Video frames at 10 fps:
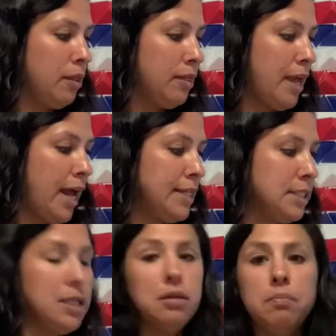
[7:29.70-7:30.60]
That's
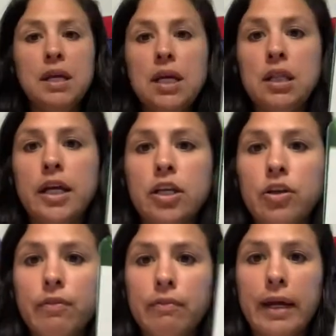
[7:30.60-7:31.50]
gonna be like your
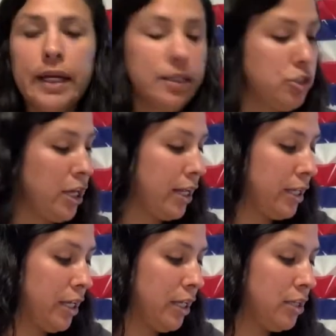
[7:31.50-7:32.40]
rain
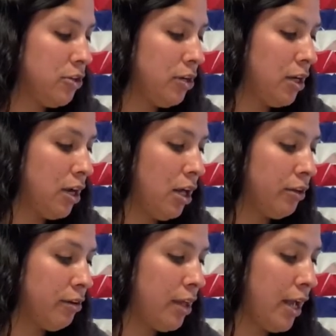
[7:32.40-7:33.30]
jacket, and you can
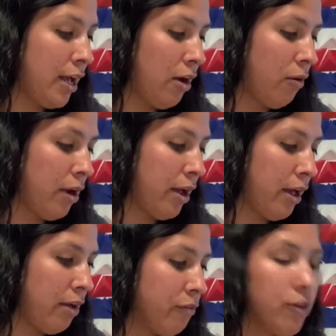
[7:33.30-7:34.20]
color that
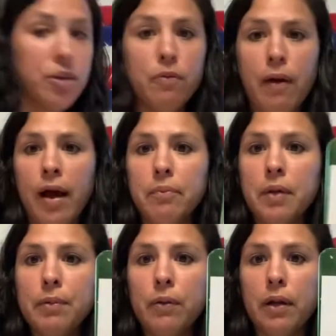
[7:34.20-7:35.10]
however you want.
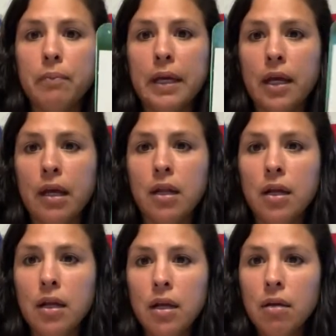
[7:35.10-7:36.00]
Maybe you wanna make it
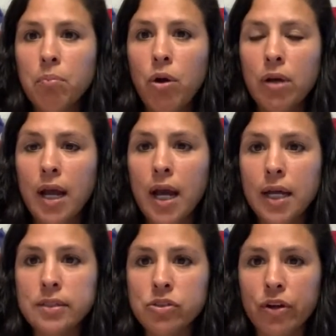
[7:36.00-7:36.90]
polka
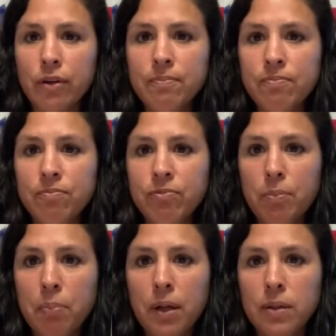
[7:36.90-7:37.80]
dots or
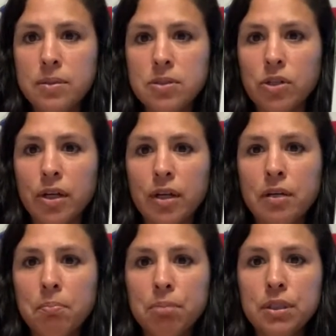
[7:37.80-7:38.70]
footballs or
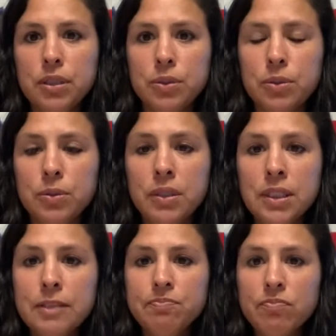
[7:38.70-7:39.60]
blue,
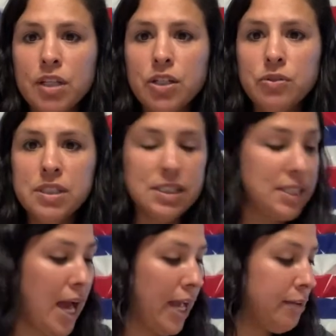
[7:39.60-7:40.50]
you
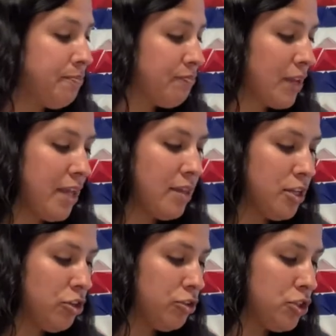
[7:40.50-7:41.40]
decide. And then
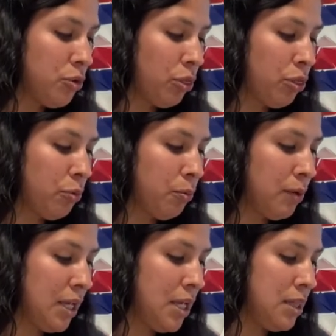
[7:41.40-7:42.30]
you'll do
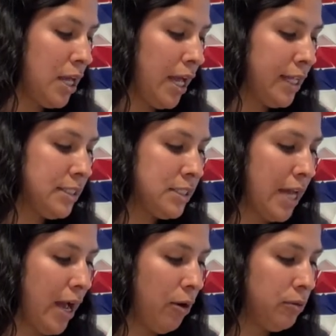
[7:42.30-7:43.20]
3 lines
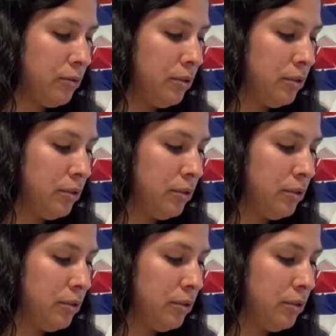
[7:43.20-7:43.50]
down.